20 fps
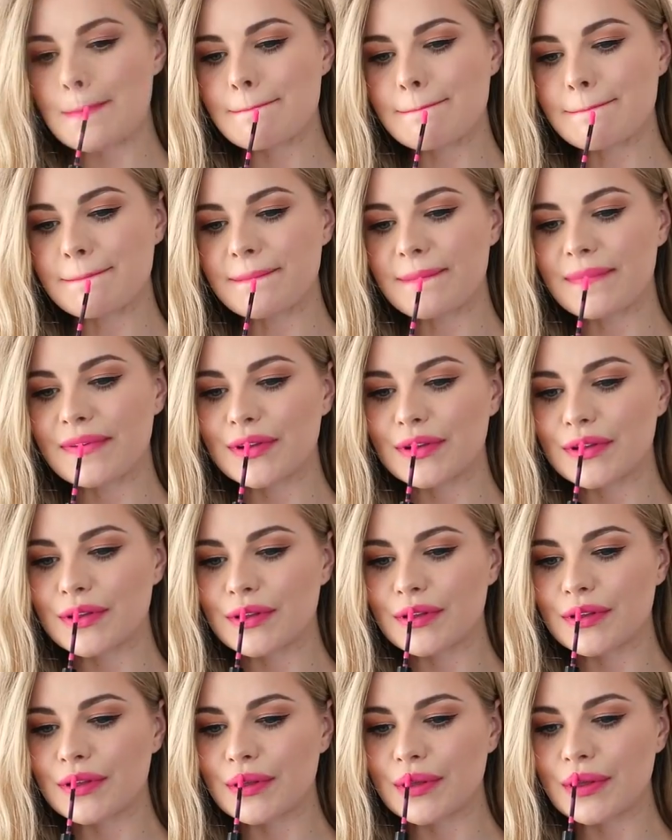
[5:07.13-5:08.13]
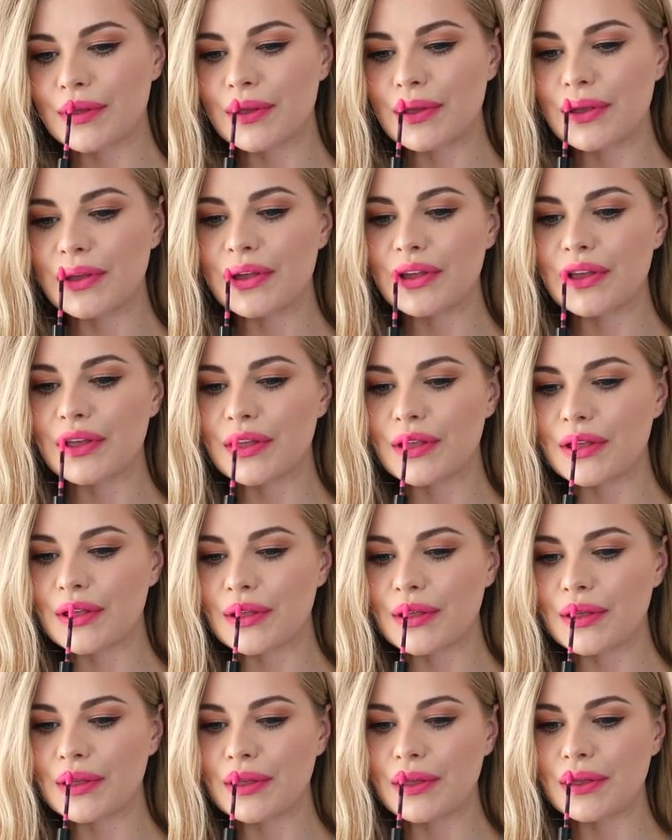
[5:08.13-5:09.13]
It's like a really
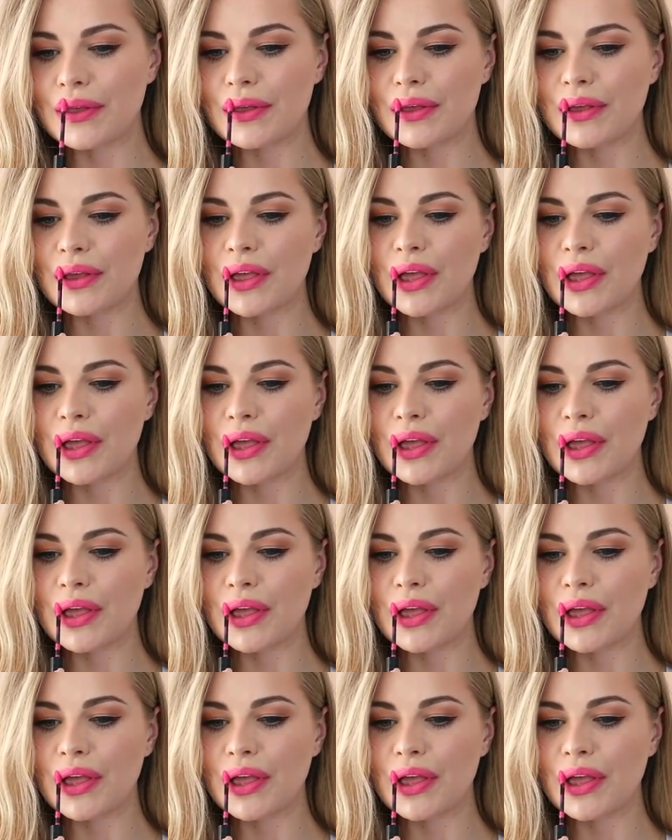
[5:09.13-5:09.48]
fluorescent pink.